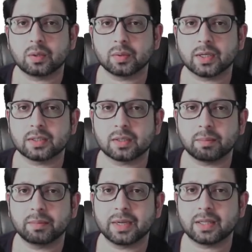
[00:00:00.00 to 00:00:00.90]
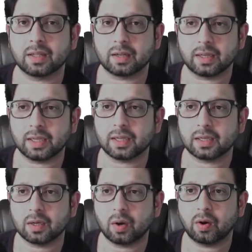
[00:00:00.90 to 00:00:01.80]
you can submit the link
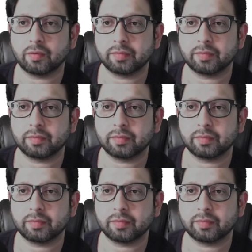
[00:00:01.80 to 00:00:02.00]
of